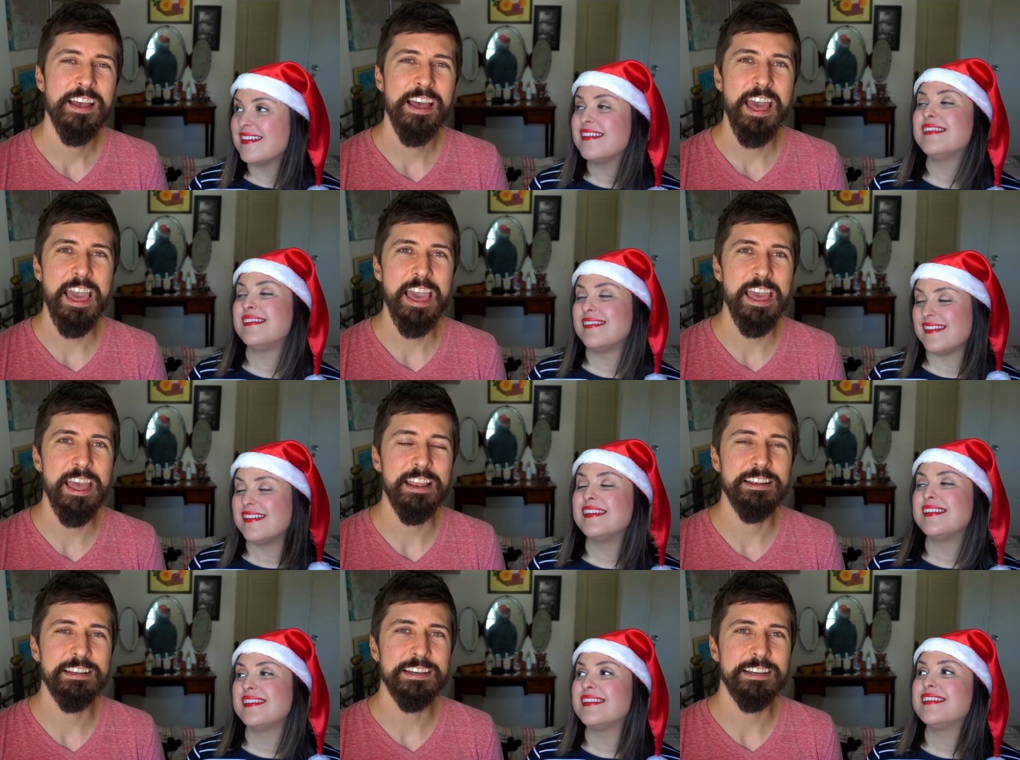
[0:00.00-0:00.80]

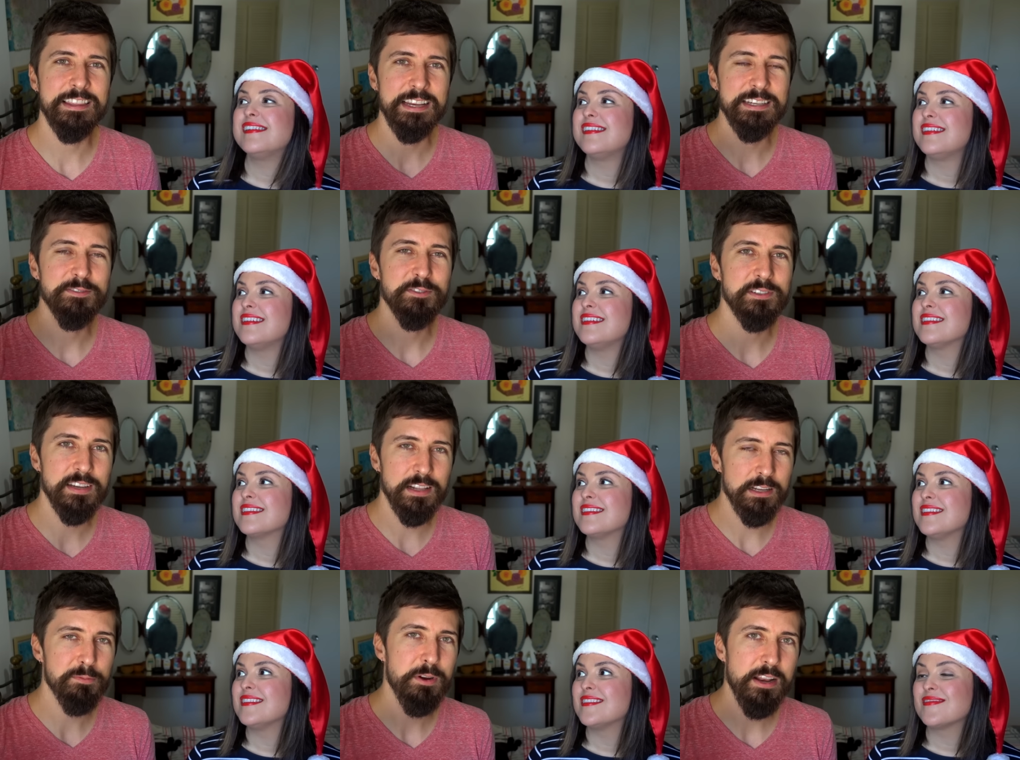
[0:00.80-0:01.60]
Speaker 1: And uh, thanks for
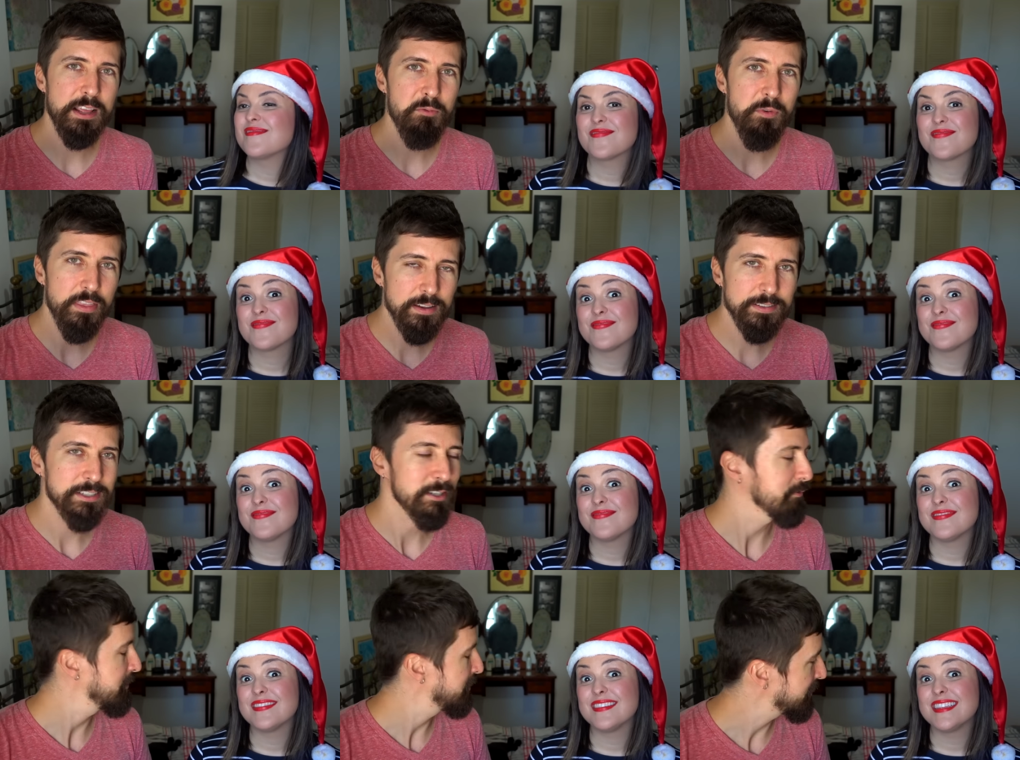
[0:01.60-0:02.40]
celebrating with us
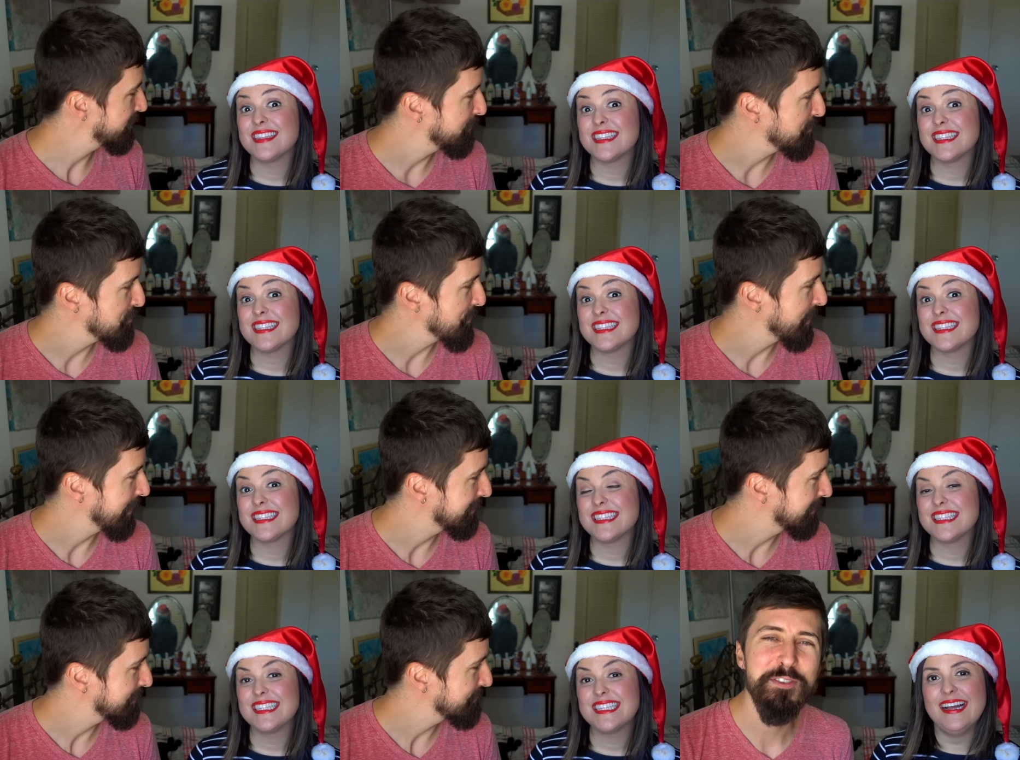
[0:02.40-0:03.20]
here for just a few minutes.
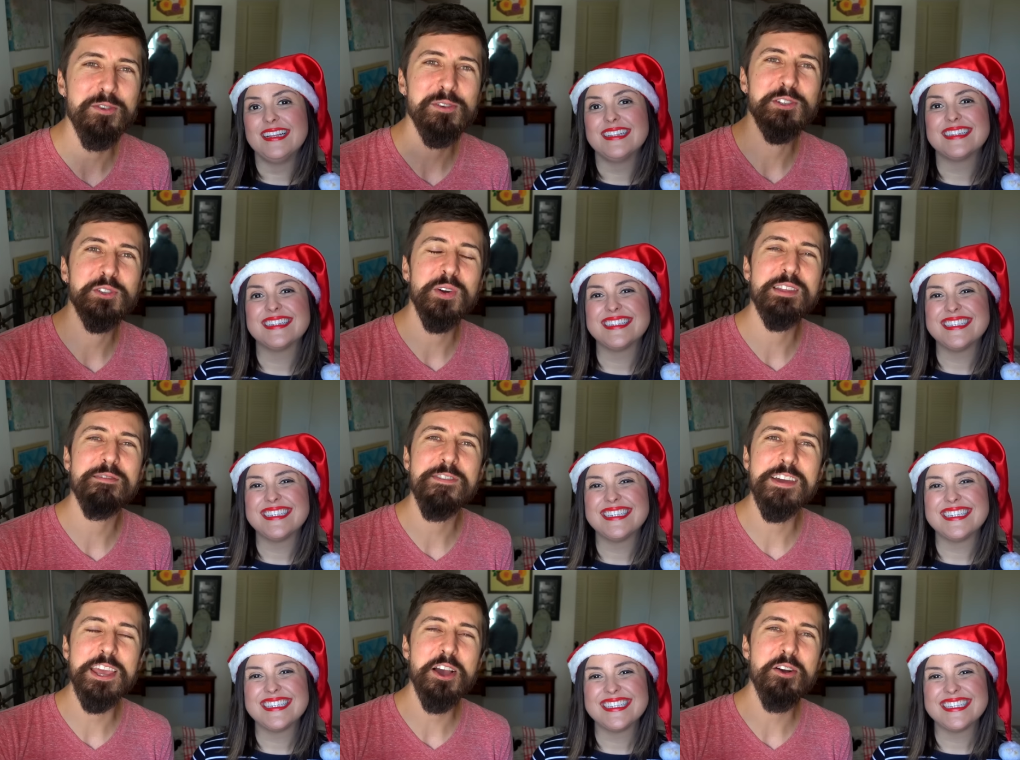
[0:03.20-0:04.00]
If you enjoyed the
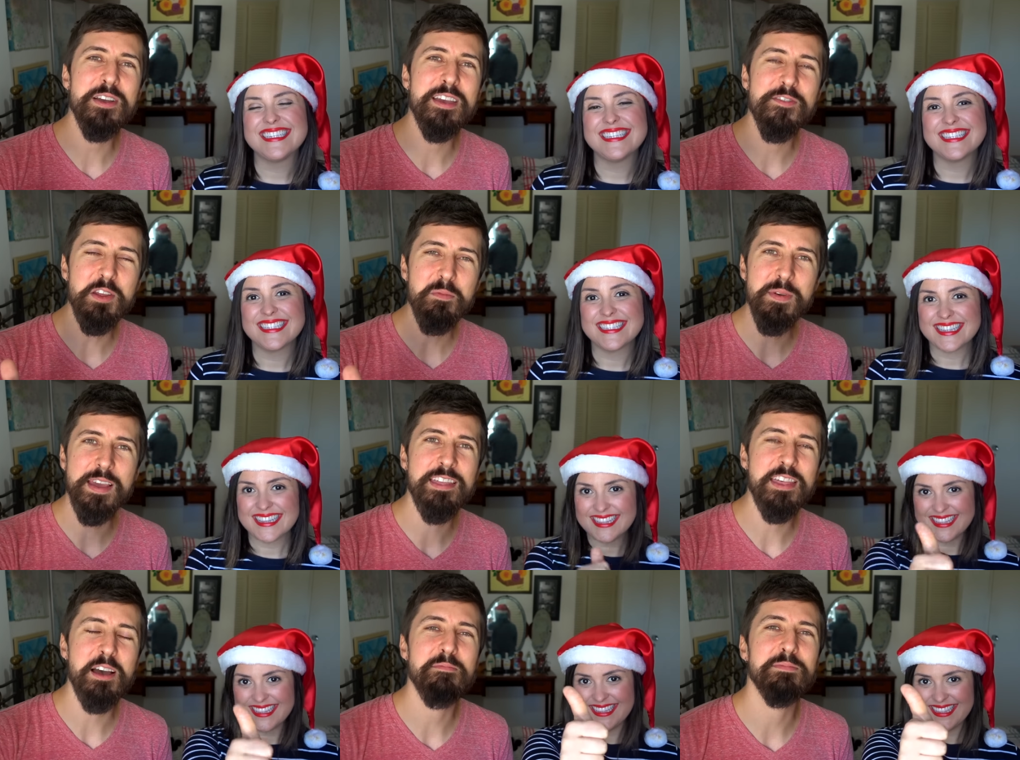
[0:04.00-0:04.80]
video, give it a big
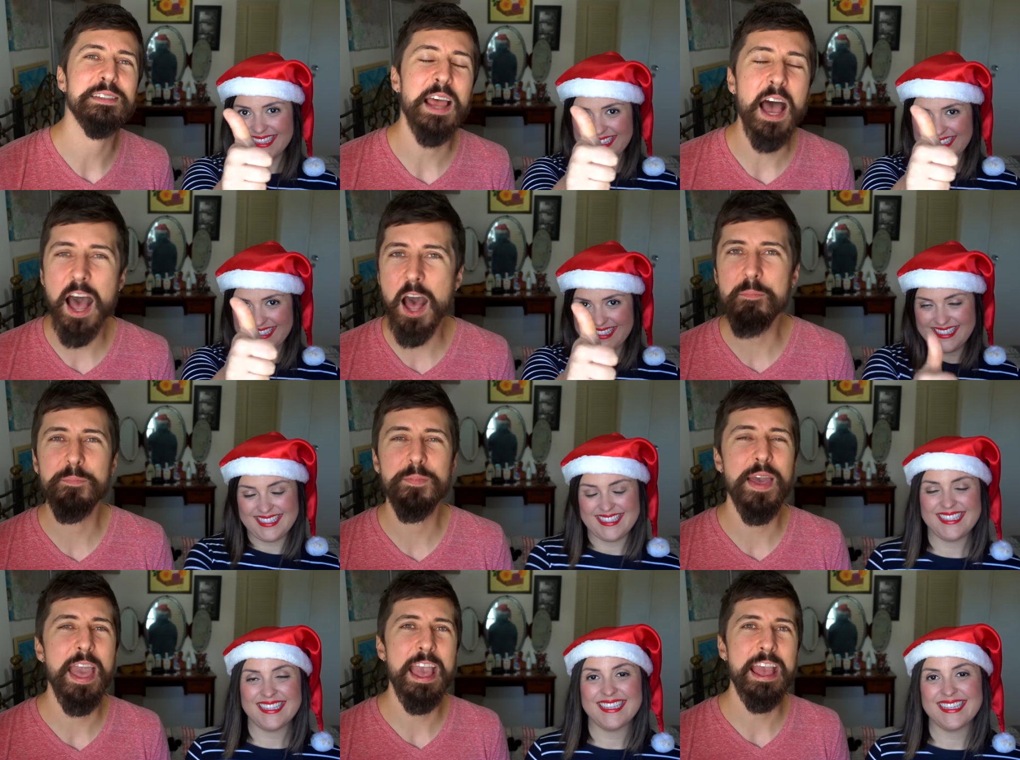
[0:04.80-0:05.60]
thumbs up
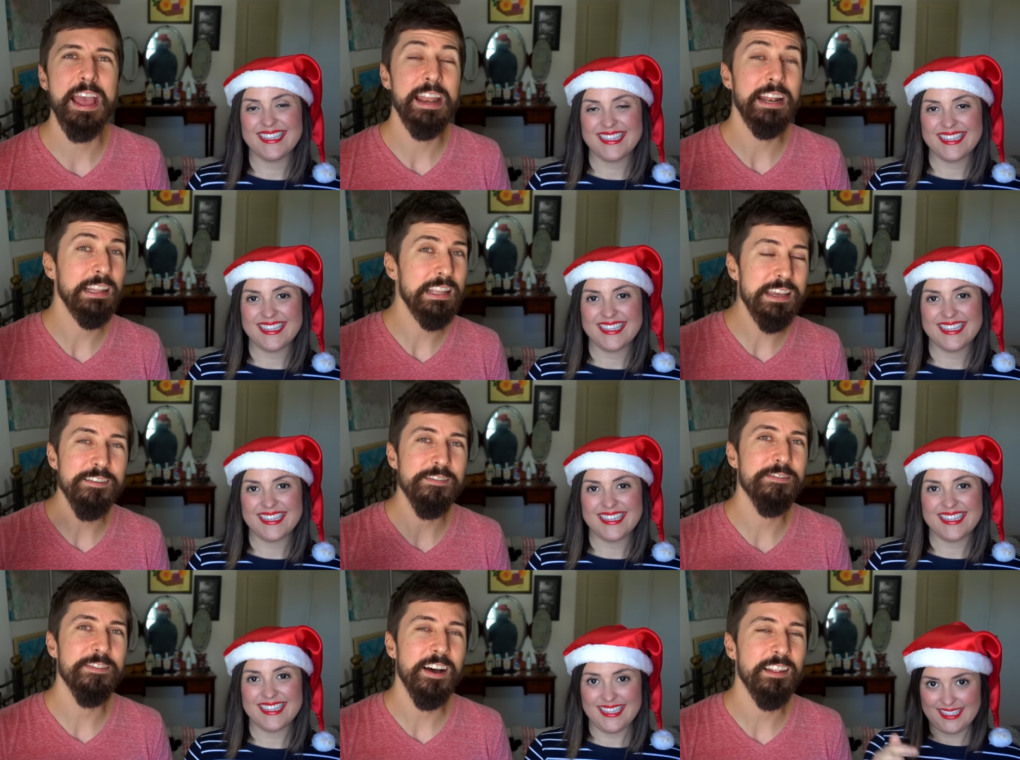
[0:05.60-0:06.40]
and
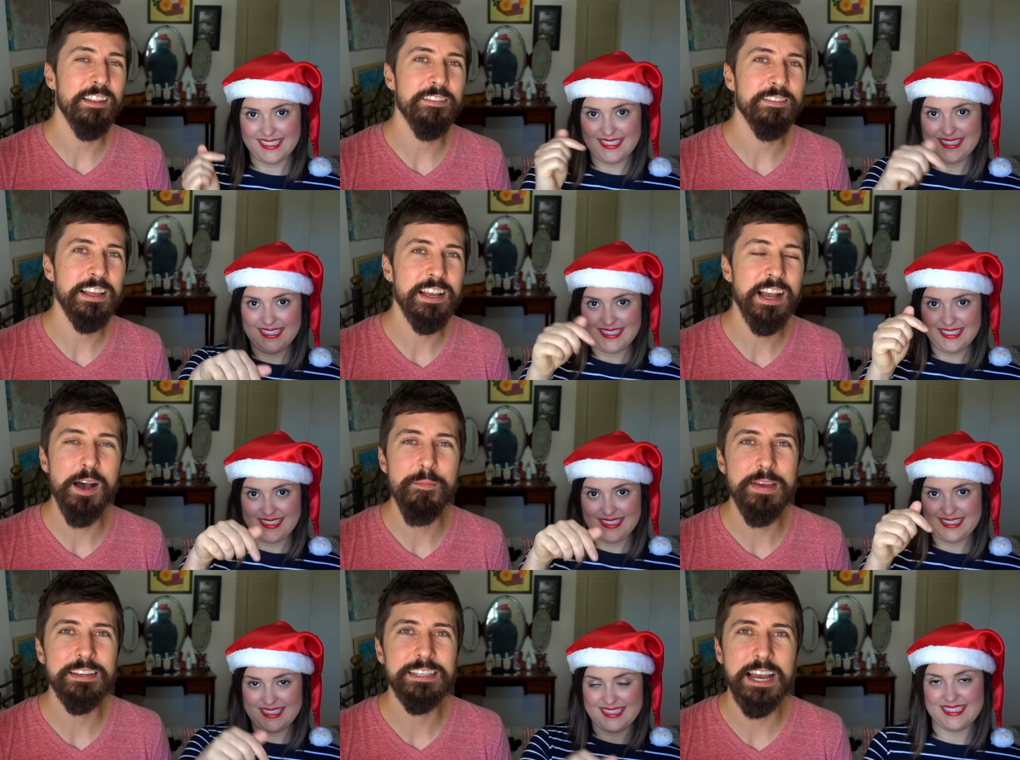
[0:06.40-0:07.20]
leave a lovely
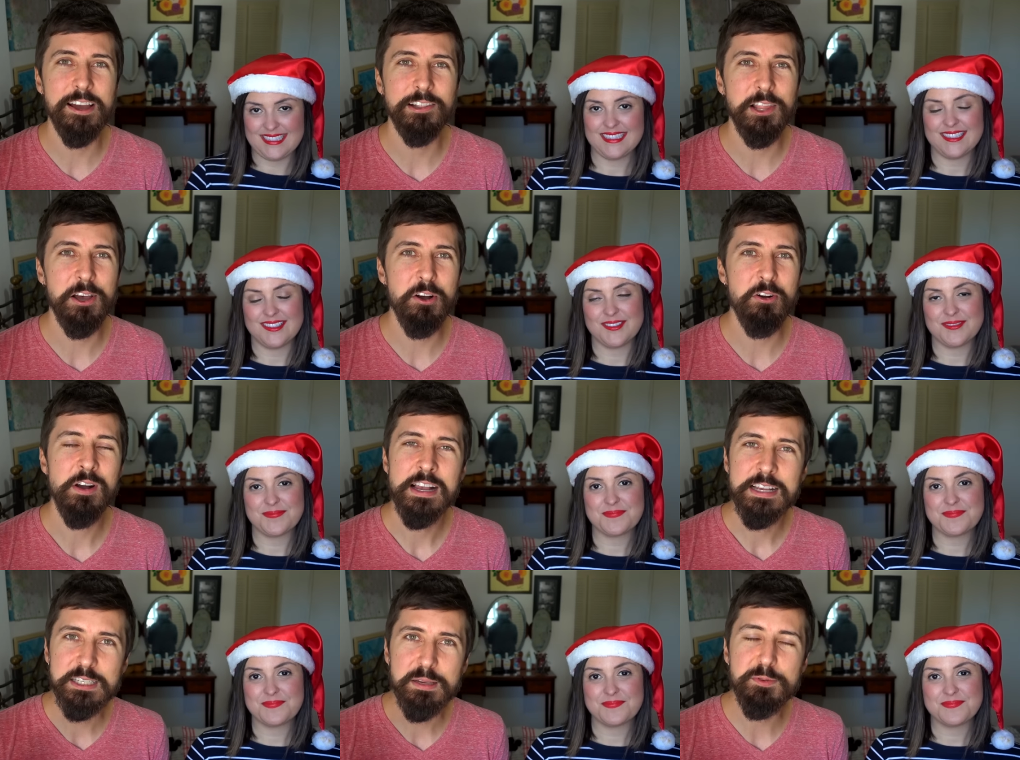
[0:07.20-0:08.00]
comment down low.
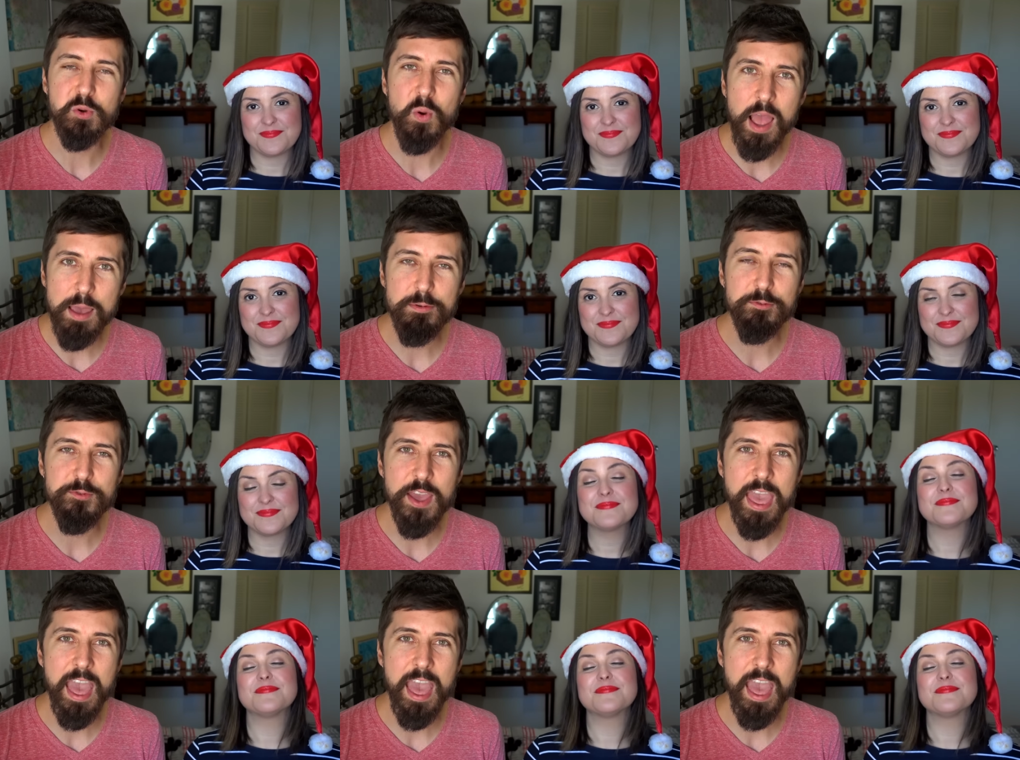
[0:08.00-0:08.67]
Subscribe if you